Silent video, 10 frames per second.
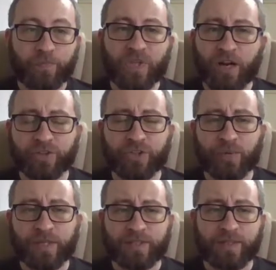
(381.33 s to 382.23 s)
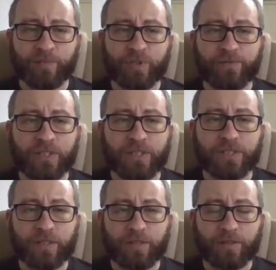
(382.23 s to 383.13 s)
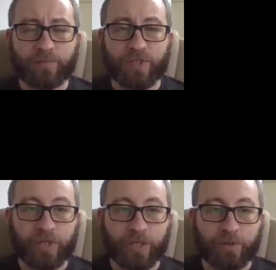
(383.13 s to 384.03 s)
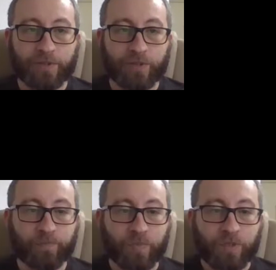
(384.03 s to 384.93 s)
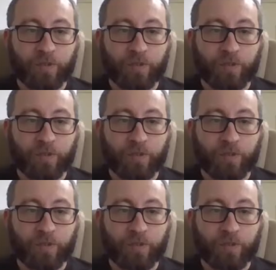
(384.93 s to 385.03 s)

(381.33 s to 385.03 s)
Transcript: And I'll show an example of this in another video at some point.